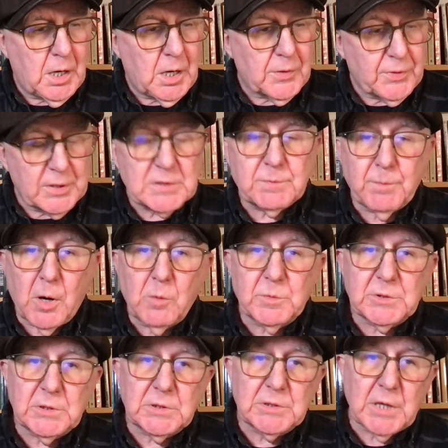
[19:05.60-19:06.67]
at this
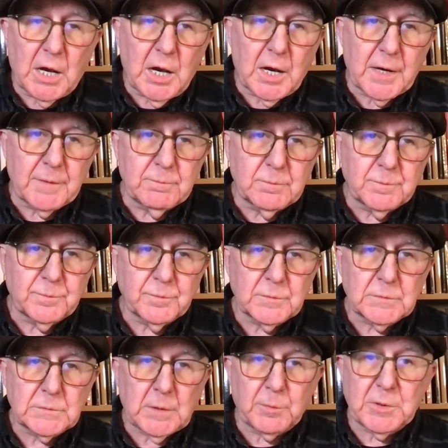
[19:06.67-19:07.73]
moment in time,
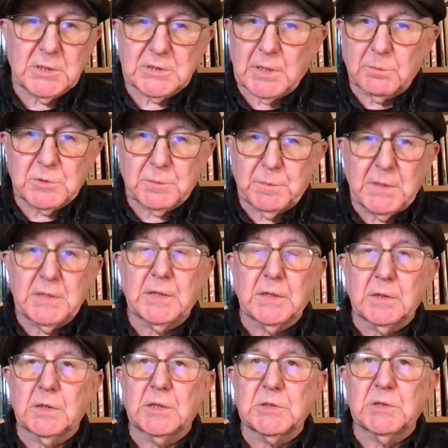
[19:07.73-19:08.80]
I mean, as I'm
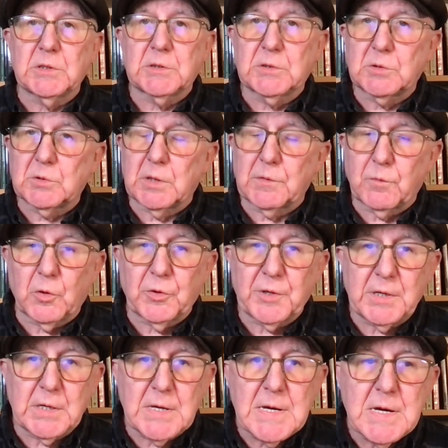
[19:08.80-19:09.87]
speaking this, it's sort of on
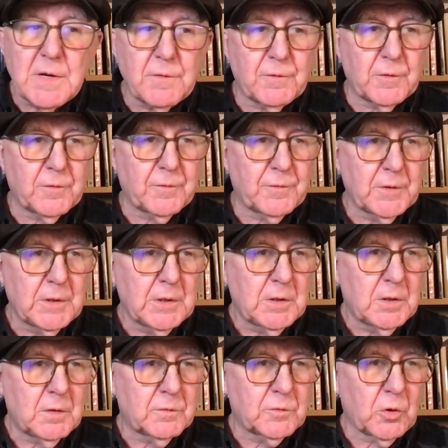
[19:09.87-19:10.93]
the eve
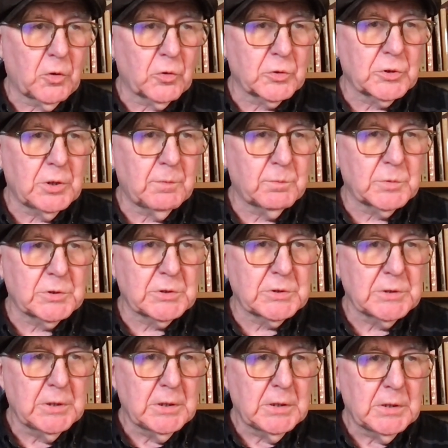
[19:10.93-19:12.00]
of Donald
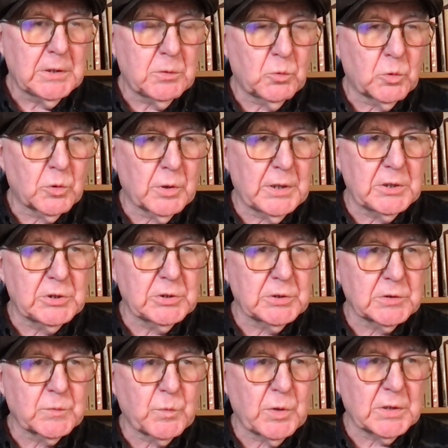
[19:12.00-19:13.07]
Trump's inauguration
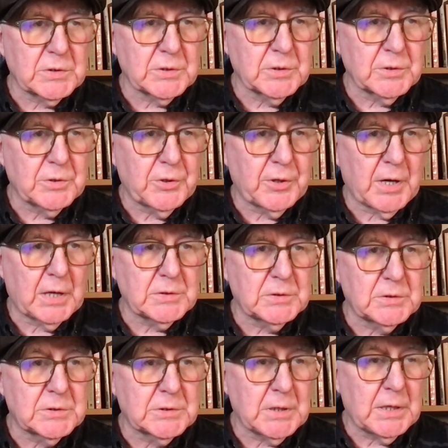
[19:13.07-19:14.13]
as President of the
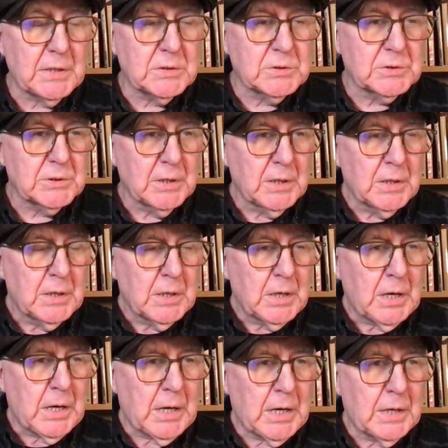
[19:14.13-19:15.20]
United States.
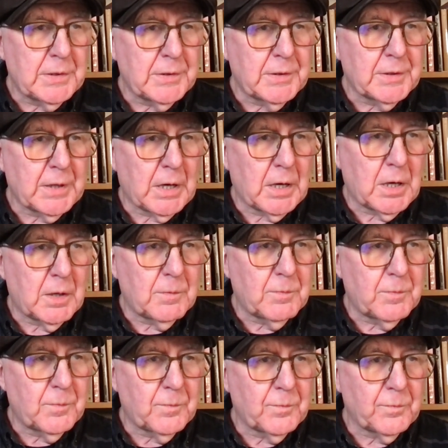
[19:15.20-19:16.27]
And
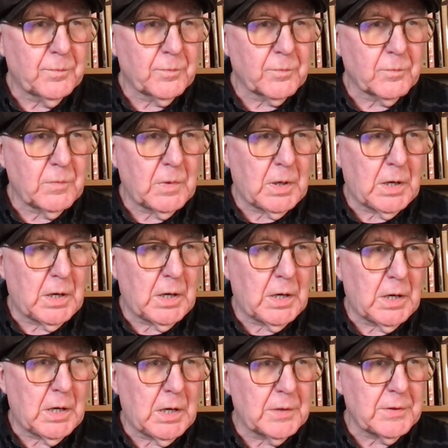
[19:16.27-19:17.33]

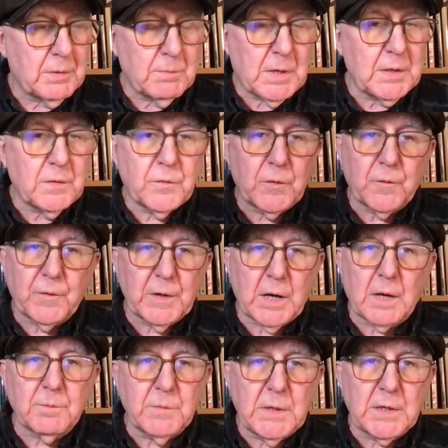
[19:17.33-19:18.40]
I think many of you feel
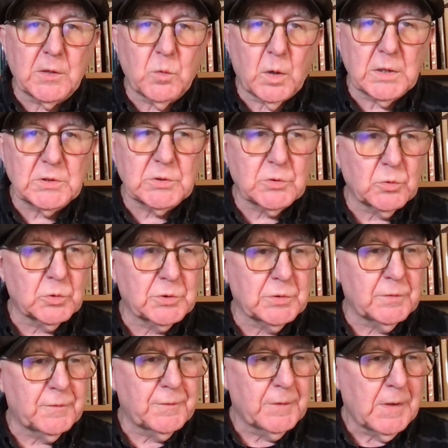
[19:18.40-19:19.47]
like me, quite sort of